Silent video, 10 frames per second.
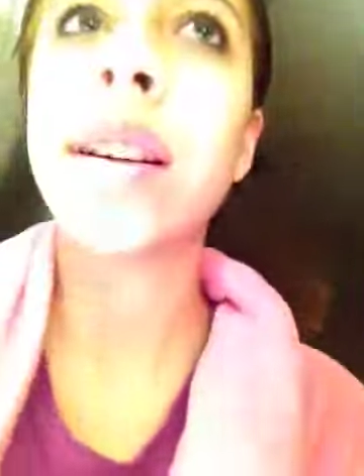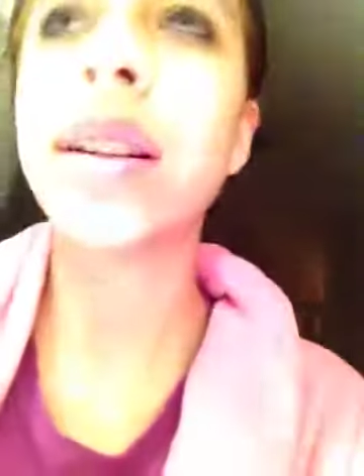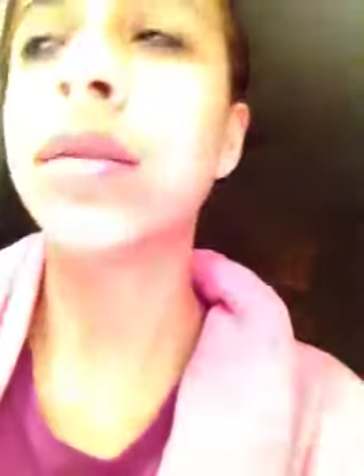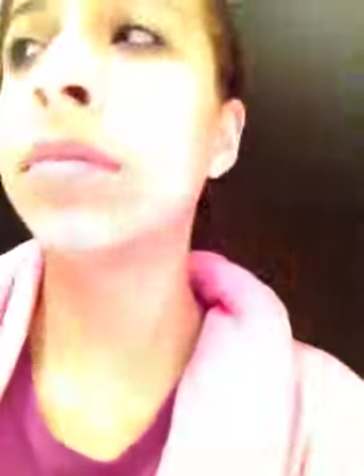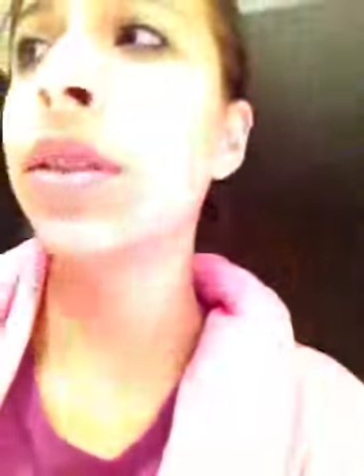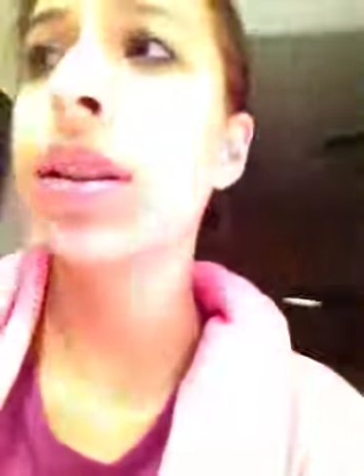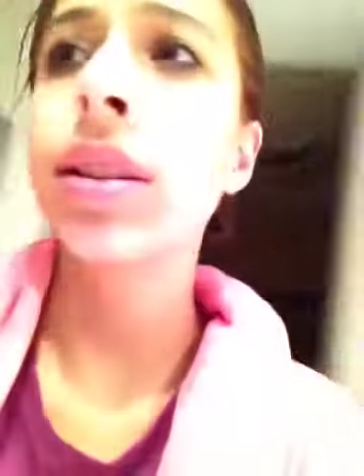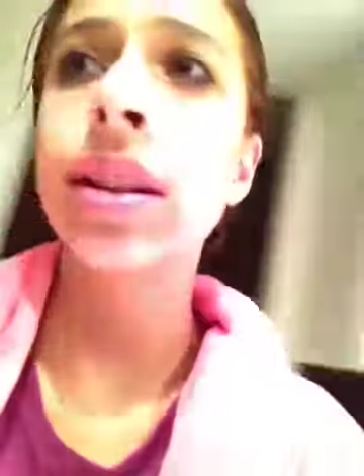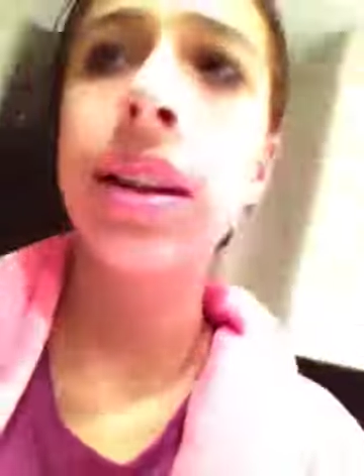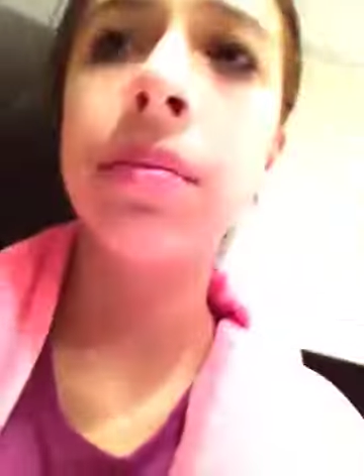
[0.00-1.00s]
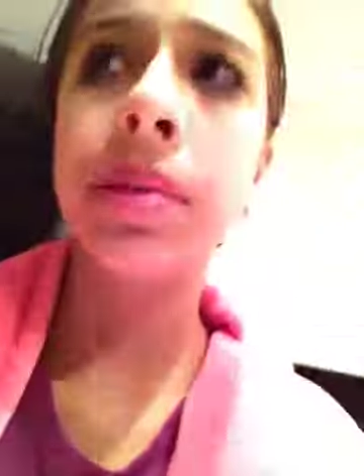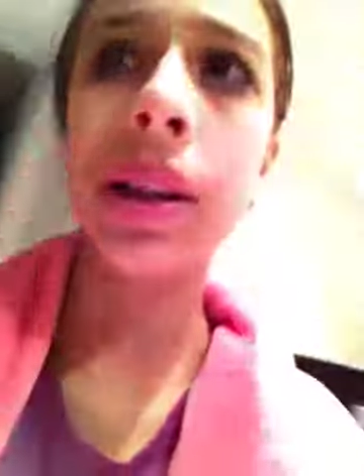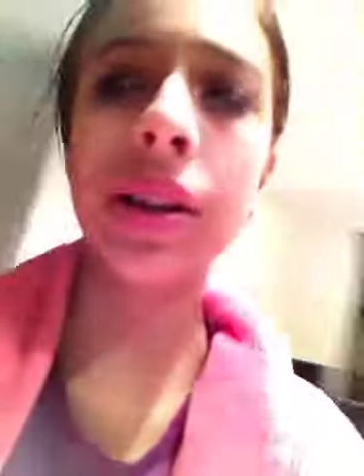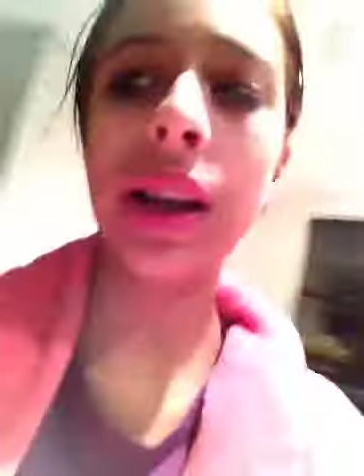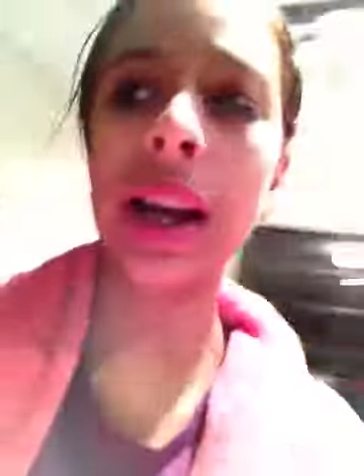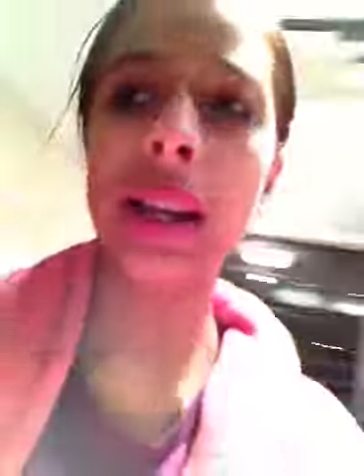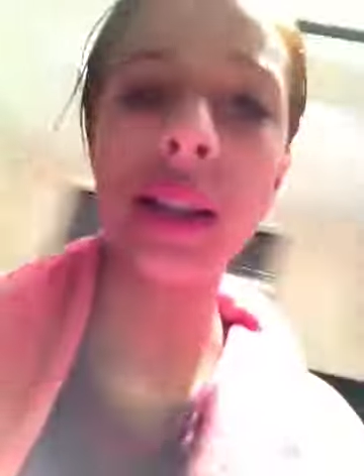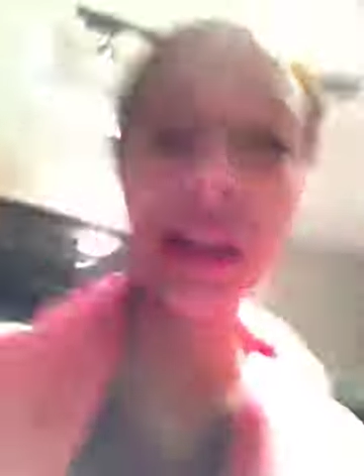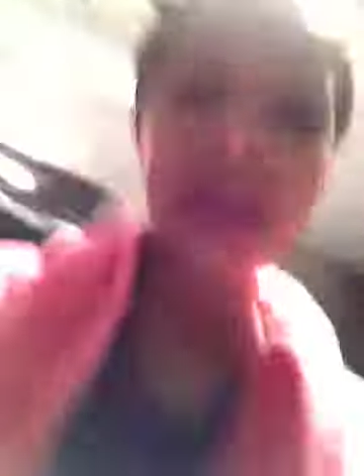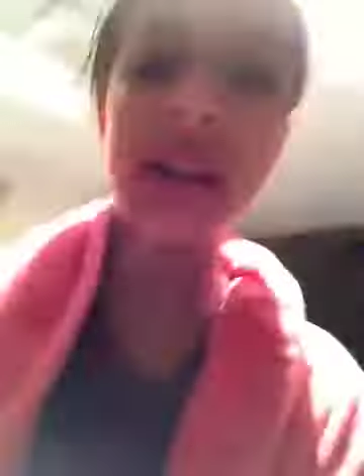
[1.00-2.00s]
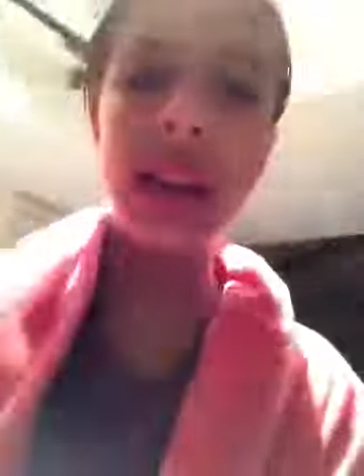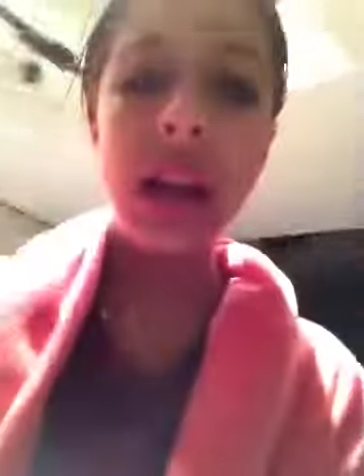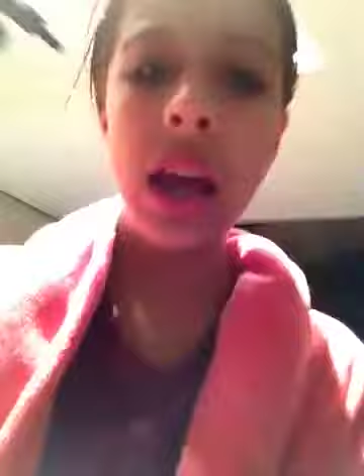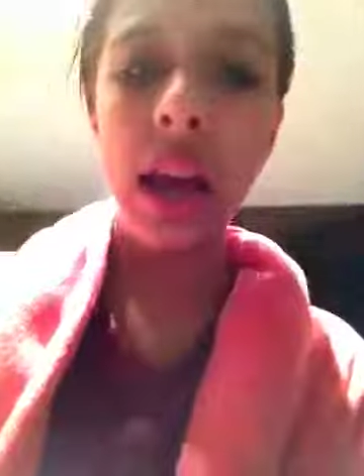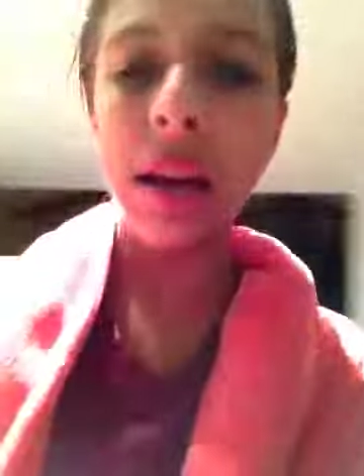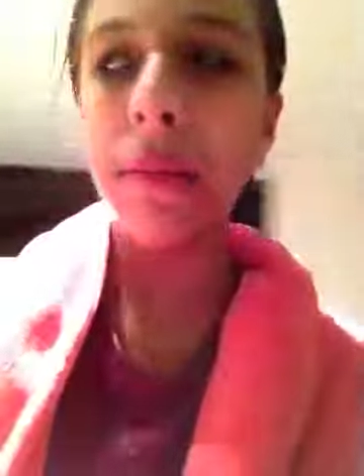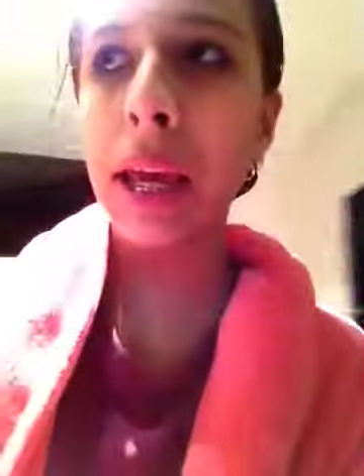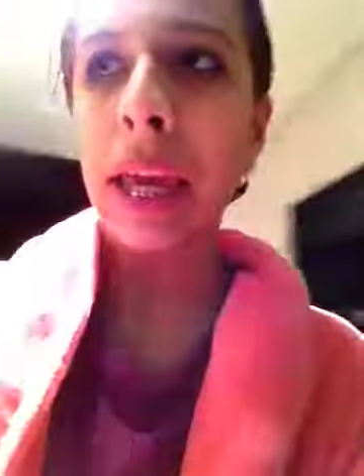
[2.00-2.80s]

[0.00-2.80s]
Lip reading: I'm just gonna put you guys in my